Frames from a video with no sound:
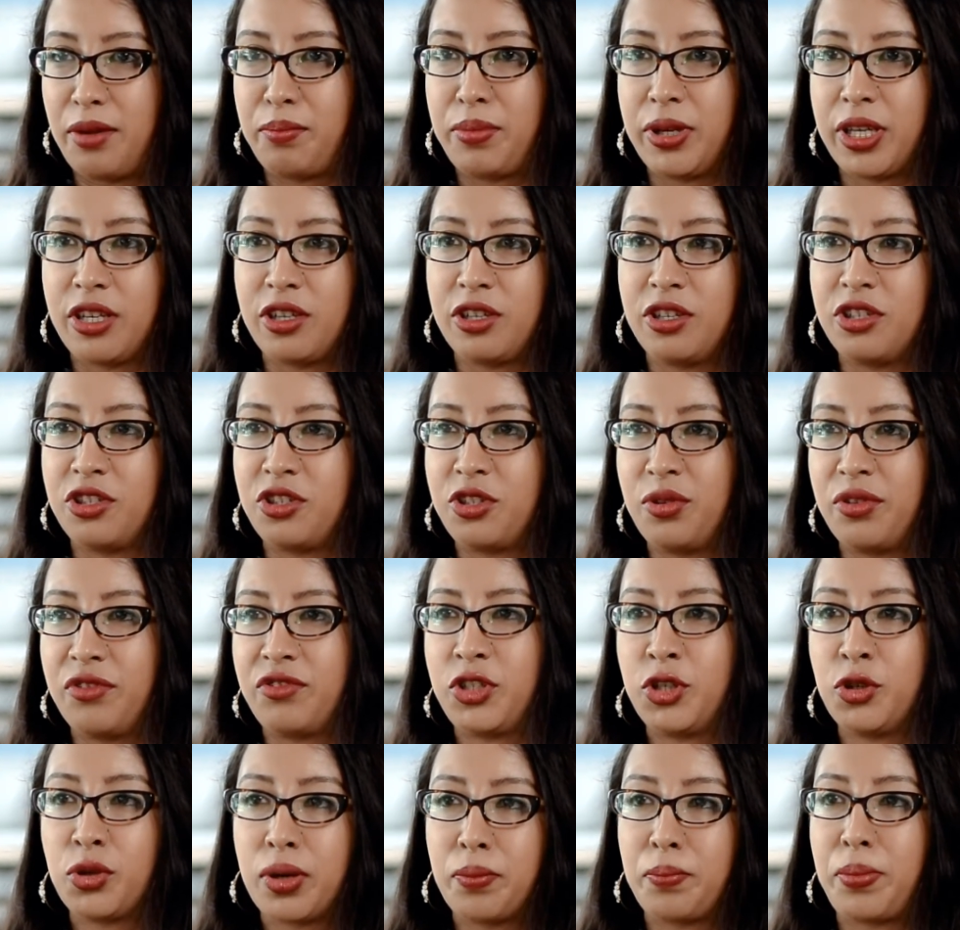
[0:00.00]
Because you have
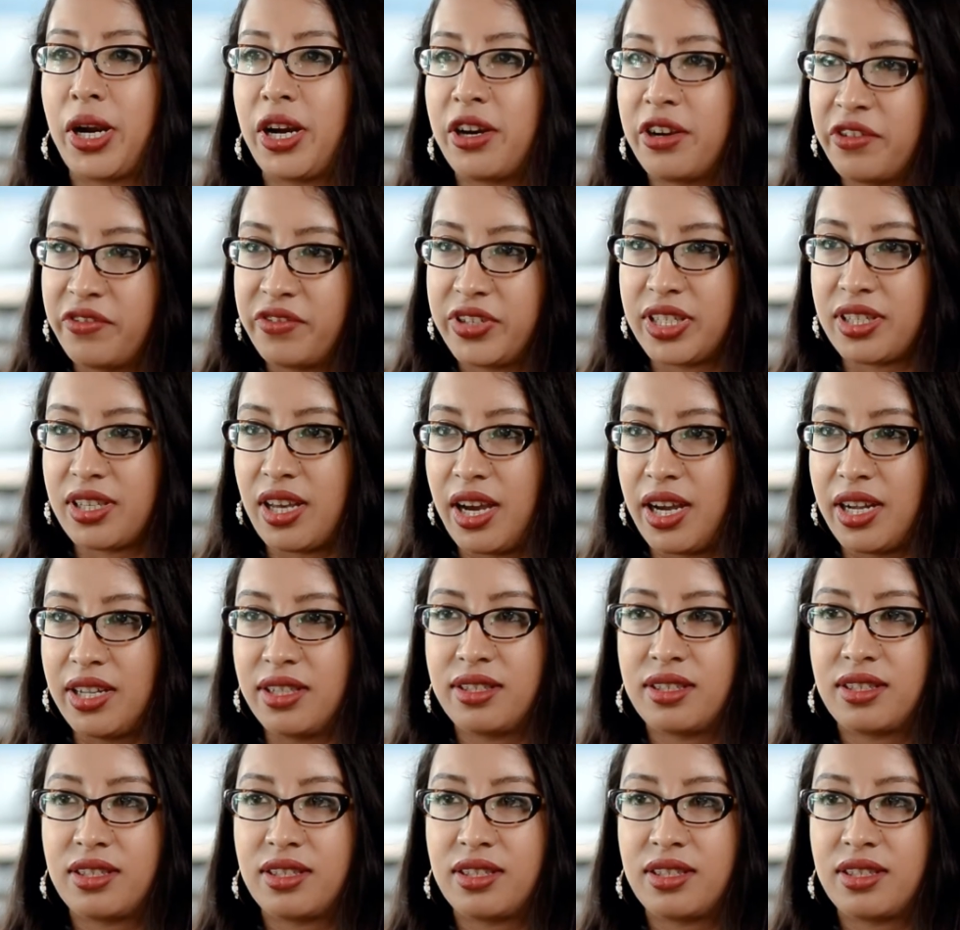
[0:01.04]
two comparative designs,